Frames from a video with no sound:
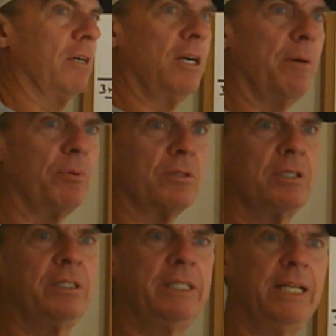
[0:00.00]
a couple
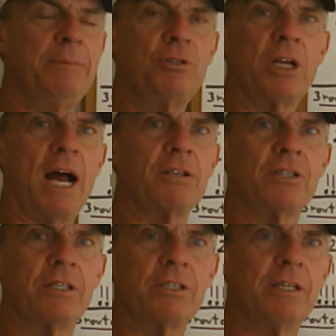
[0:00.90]
deep shots
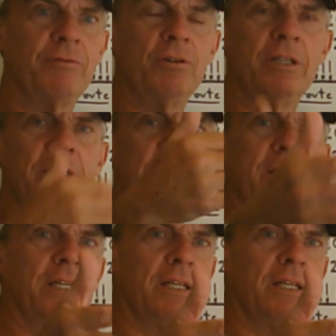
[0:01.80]
to see if you can